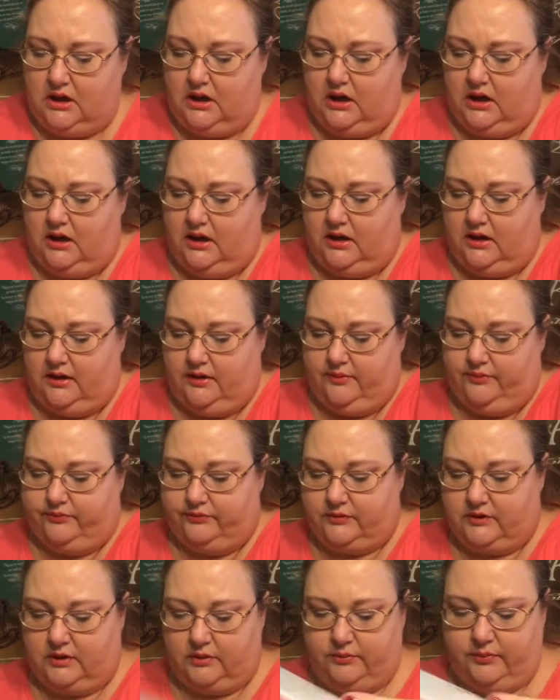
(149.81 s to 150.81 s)

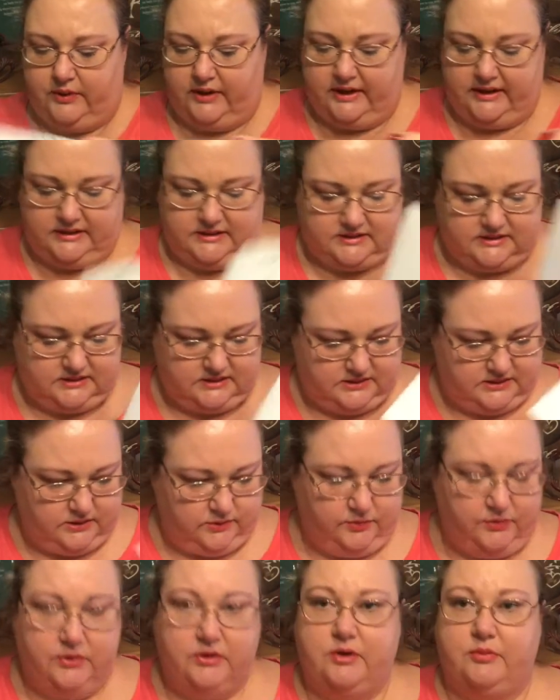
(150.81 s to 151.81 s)
But
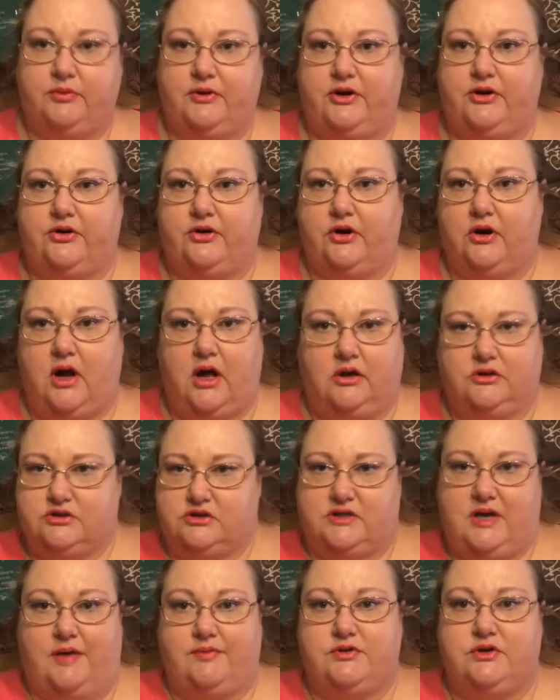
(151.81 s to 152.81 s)
the Beauty Blender, I'll
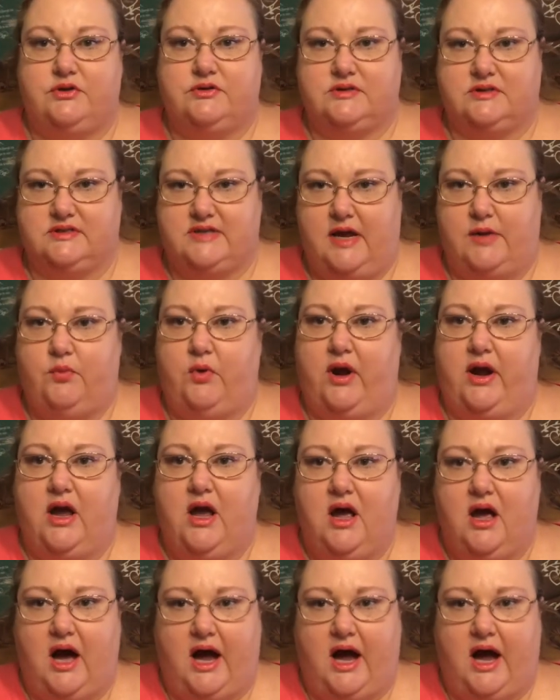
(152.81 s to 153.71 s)
just have to use the same way.